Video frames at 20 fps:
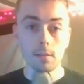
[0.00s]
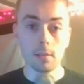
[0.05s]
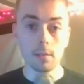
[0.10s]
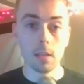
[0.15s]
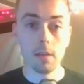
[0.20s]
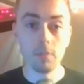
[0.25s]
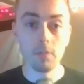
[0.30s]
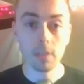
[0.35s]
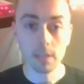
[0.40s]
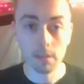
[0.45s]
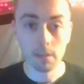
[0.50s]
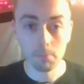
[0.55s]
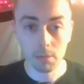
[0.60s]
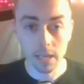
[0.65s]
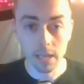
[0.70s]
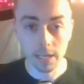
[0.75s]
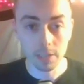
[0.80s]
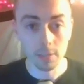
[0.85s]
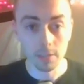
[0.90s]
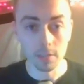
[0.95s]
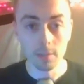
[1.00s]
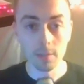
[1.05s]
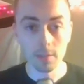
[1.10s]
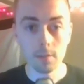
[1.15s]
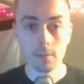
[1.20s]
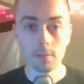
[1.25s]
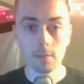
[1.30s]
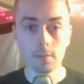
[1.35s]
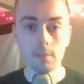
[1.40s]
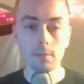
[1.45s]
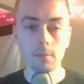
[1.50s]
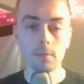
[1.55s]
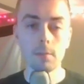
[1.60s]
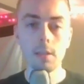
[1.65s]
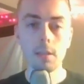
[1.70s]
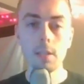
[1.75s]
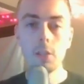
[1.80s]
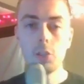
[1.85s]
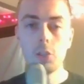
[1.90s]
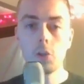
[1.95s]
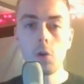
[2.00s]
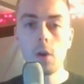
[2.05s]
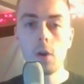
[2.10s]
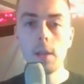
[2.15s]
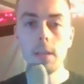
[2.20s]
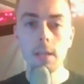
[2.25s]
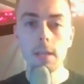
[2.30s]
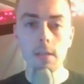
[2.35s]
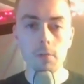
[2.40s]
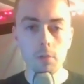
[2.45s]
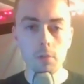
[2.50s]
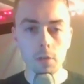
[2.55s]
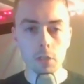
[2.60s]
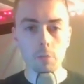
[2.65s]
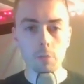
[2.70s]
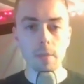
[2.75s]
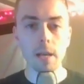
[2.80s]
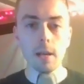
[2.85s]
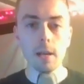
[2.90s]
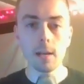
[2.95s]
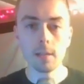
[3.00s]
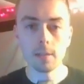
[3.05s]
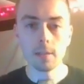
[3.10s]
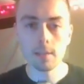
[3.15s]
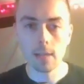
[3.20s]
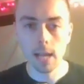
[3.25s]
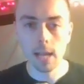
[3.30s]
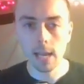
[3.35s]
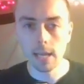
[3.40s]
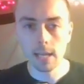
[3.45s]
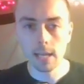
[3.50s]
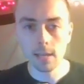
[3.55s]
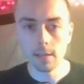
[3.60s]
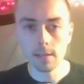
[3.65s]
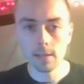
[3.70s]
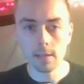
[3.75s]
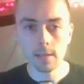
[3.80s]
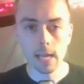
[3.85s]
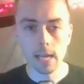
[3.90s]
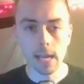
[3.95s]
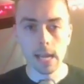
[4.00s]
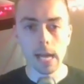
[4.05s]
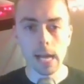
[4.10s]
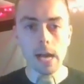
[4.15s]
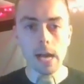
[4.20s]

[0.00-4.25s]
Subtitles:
lovely complexions, and the joy that you will experience day in and day